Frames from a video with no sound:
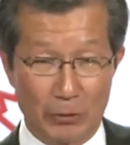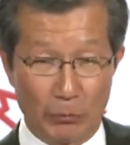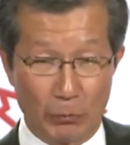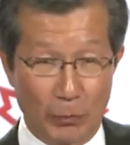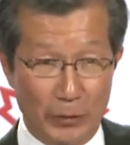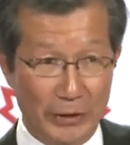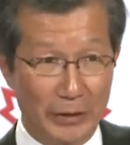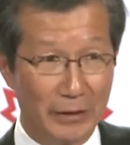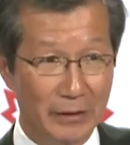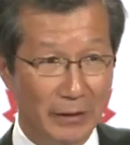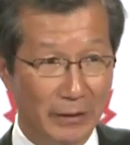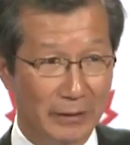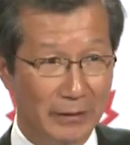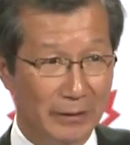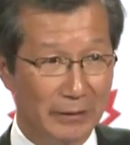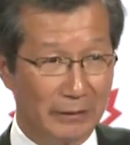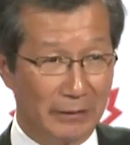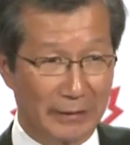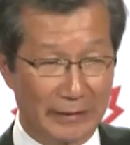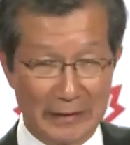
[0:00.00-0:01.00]
we,
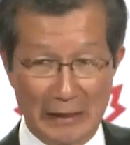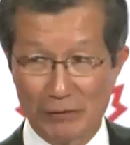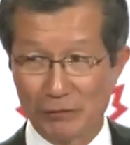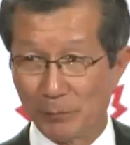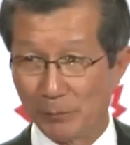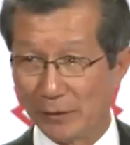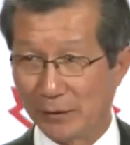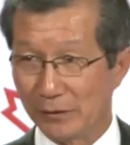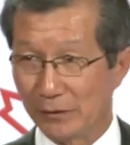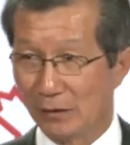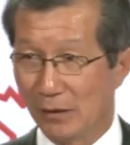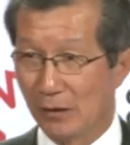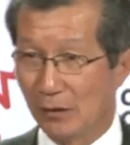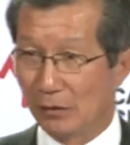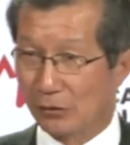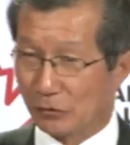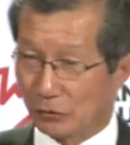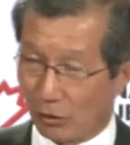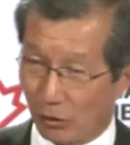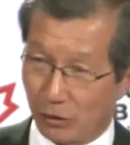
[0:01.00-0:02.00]
the government,
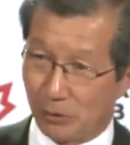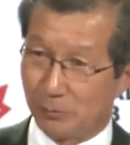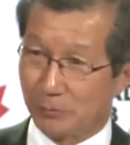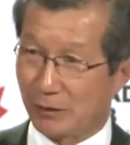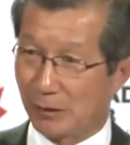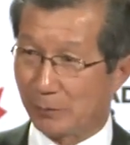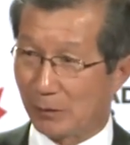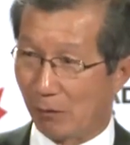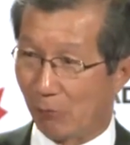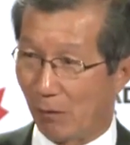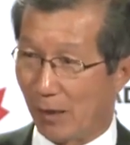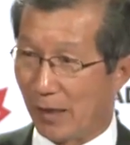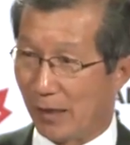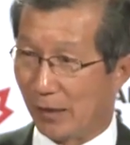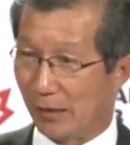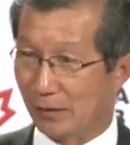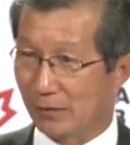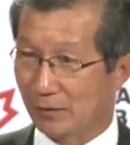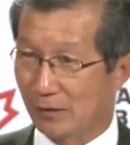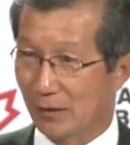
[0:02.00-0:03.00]
turn them
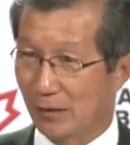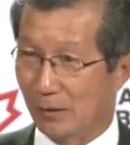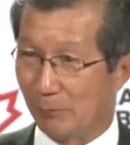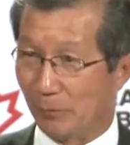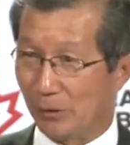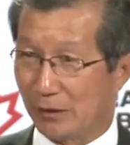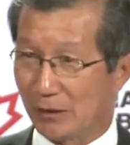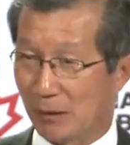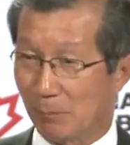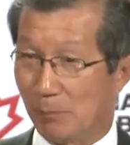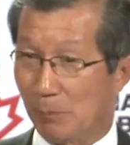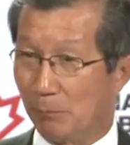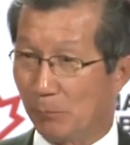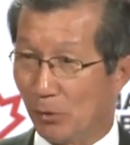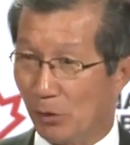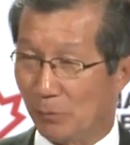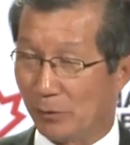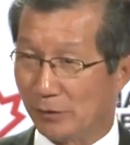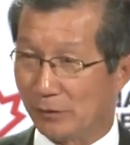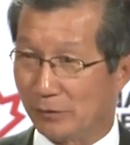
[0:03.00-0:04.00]
around, become a
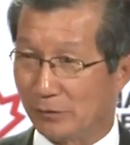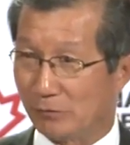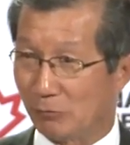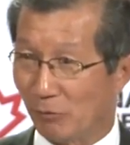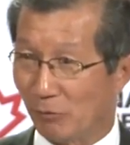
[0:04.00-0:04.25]
permanent